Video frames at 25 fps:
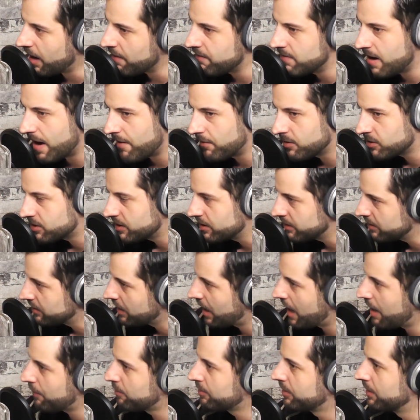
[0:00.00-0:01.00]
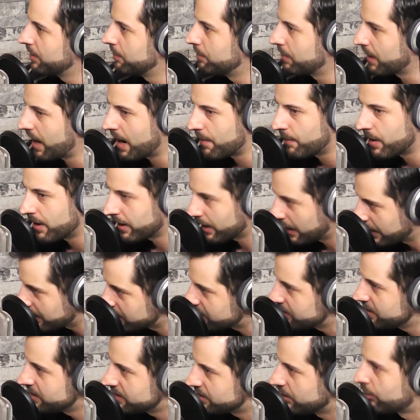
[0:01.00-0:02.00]
I've never seen an opera, but I'm on
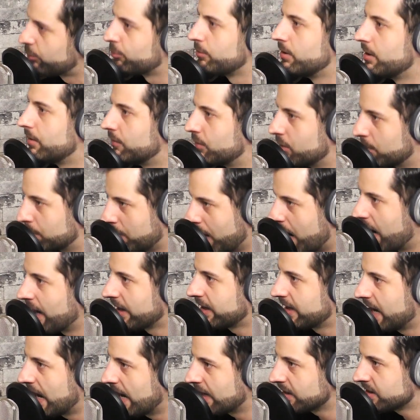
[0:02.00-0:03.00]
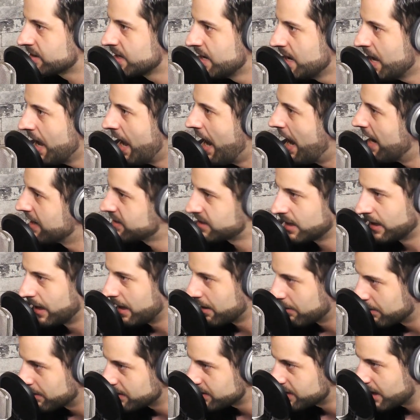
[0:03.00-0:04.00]
like season three of your podcast, and it's
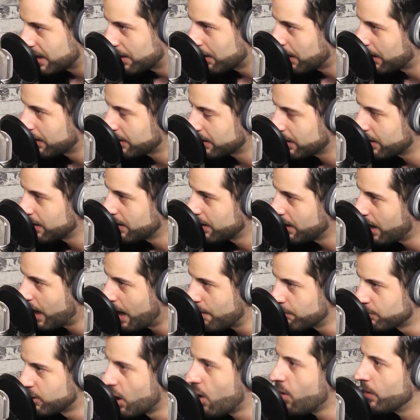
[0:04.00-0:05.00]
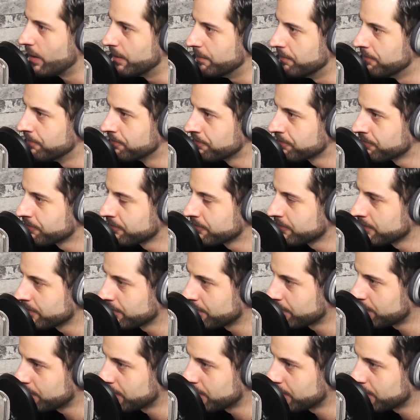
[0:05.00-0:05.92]
hilarious. And I'm that's like, right. I'm going, and, and, that's